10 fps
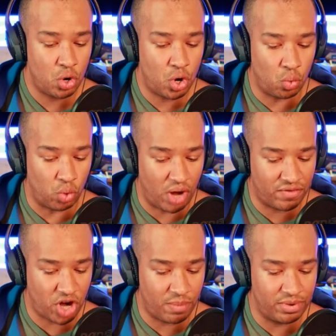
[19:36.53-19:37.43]
rough
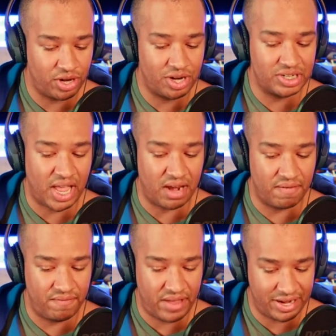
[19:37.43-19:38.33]
carpenters, and
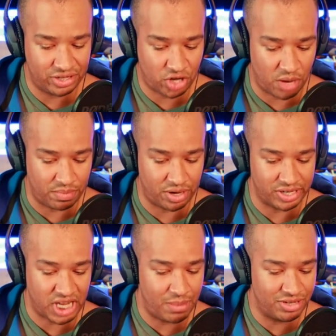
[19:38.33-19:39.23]
finish carpenters.
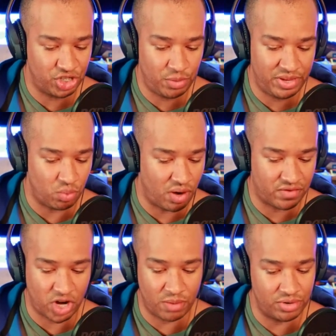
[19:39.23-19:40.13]
I'm assuming the rough
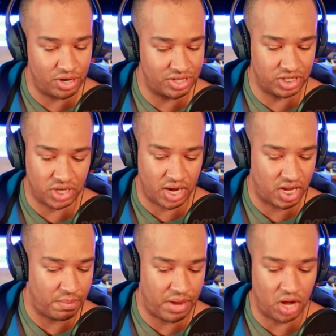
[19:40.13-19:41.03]
carpenters is talking
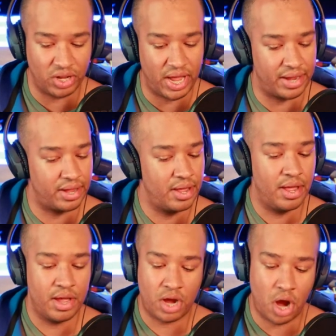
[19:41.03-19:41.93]
about like
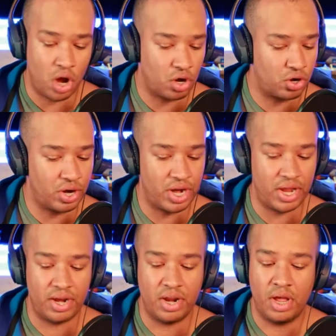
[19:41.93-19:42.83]

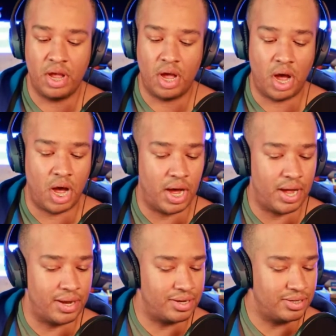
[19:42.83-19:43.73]
concrete, uh,
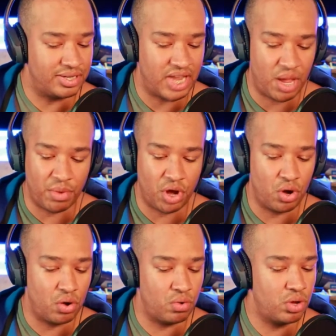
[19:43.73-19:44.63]

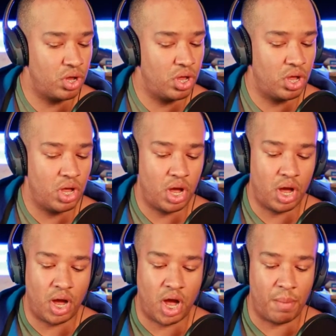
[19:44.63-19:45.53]
demo,
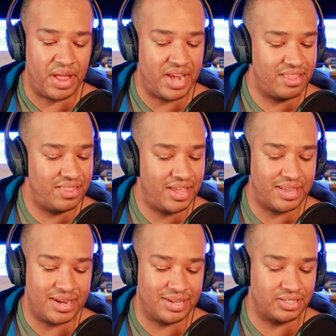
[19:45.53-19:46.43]
um, anything that
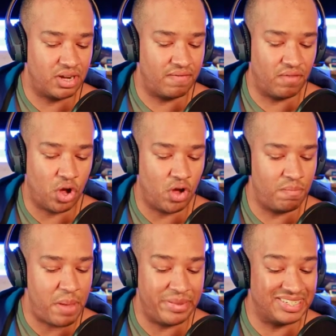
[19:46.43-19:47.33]
doesn't involve
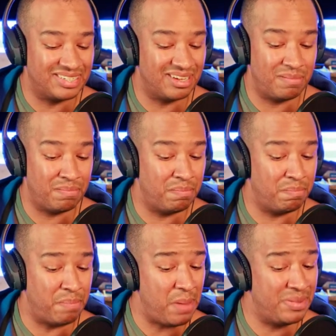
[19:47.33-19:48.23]
maybe
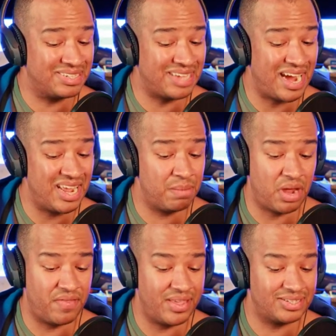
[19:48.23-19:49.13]
maybe siding, but I
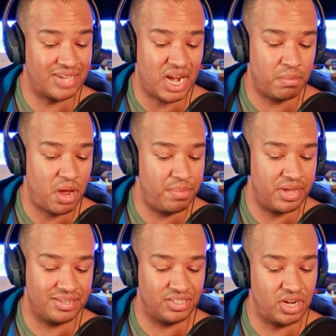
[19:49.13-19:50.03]
think siding might be
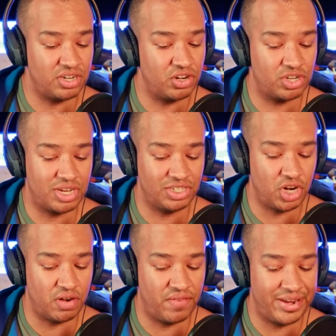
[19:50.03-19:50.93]
considered considered
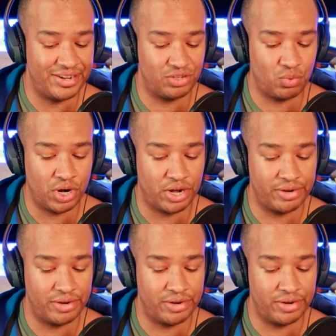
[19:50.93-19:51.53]
finish work.